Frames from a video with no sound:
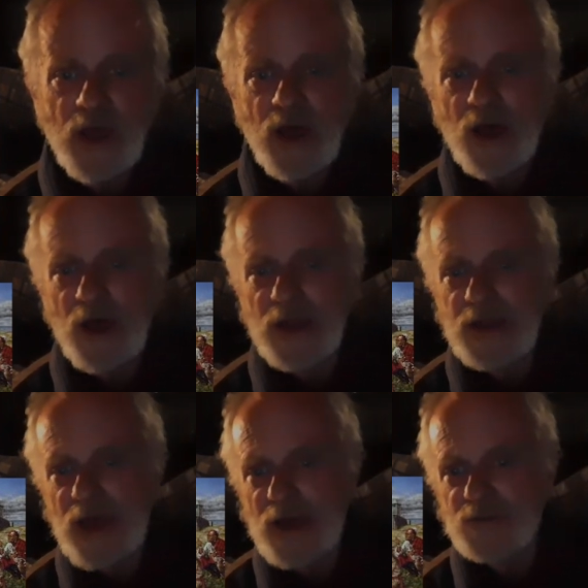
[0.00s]
uh,
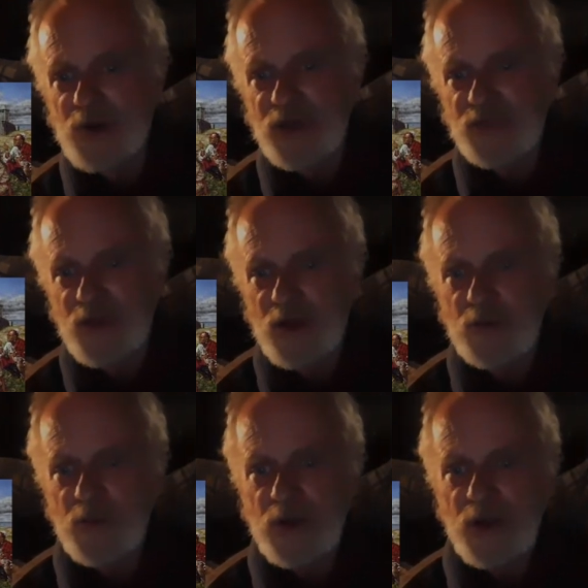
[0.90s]
not by
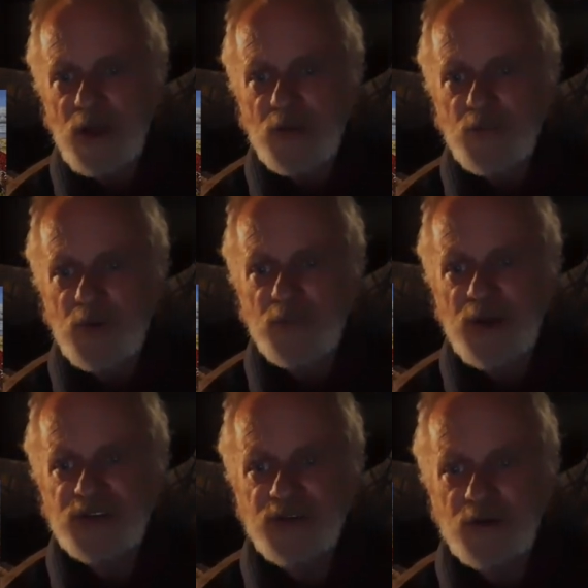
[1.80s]
them, but
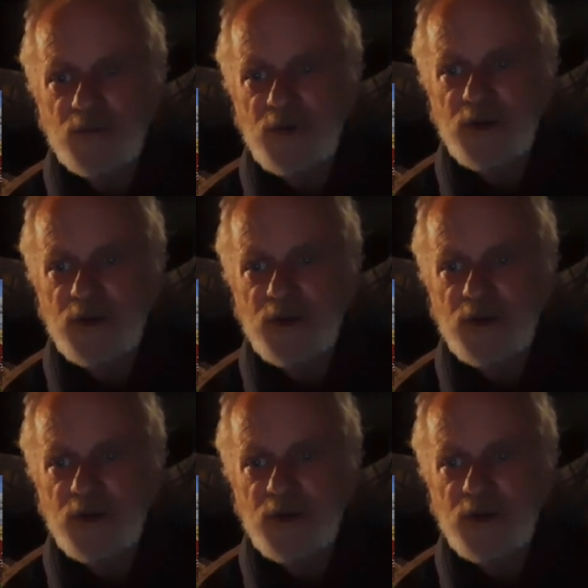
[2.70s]
by some